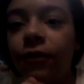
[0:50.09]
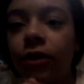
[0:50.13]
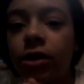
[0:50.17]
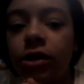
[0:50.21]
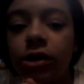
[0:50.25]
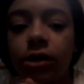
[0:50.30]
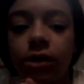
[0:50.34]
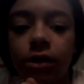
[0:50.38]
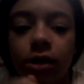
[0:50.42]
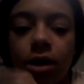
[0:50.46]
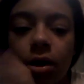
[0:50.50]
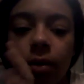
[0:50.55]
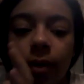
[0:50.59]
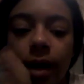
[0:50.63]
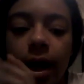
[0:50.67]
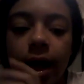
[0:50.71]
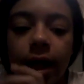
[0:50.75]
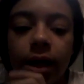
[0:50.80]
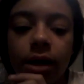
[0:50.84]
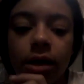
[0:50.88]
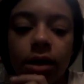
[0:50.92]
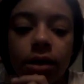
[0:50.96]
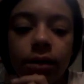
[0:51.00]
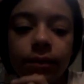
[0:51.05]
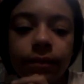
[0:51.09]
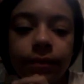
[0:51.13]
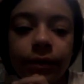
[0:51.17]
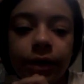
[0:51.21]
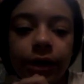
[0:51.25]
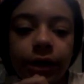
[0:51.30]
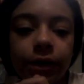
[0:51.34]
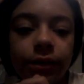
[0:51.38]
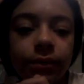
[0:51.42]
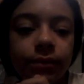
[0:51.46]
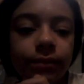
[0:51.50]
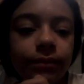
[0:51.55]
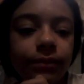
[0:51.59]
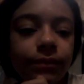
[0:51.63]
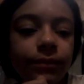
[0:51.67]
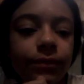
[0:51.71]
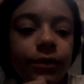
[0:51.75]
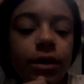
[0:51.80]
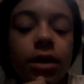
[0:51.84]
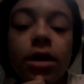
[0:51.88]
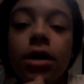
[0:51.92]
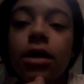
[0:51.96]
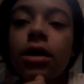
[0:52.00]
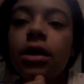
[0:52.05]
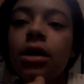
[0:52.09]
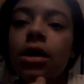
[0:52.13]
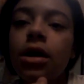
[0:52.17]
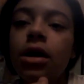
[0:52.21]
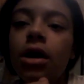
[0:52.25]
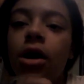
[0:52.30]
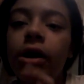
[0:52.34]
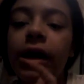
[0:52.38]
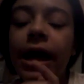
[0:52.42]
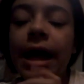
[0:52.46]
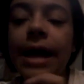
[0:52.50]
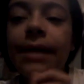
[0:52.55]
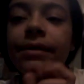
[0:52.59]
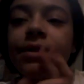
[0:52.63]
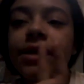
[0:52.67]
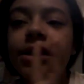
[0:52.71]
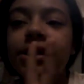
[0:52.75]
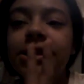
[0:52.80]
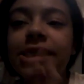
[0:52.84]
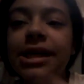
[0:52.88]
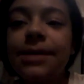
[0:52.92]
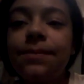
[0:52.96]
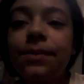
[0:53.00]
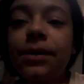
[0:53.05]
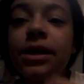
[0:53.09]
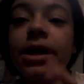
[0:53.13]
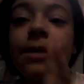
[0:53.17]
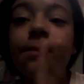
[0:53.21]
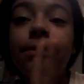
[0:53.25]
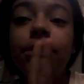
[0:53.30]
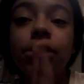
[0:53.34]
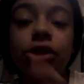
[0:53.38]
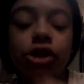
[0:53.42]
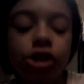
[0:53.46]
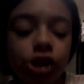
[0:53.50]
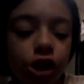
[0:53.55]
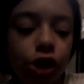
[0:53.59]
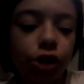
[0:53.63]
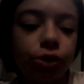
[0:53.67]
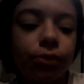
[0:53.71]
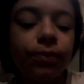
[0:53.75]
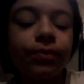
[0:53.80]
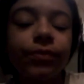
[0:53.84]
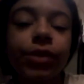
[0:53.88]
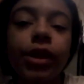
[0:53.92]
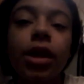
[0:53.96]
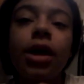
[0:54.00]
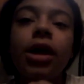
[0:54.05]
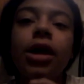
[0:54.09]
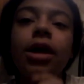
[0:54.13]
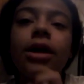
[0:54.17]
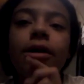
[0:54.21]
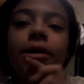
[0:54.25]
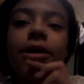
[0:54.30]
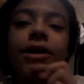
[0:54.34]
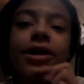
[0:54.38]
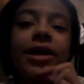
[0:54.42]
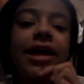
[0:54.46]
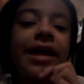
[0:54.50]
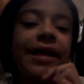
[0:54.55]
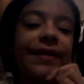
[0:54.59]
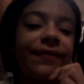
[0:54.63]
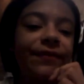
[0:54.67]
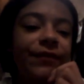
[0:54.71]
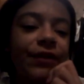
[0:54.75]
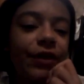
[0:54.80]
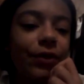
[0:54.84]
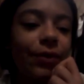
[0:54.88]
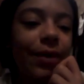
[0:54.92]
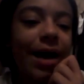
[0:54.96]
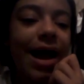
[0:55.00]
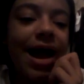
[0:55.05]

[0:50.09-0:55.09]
for a while. And okay, tip number two if you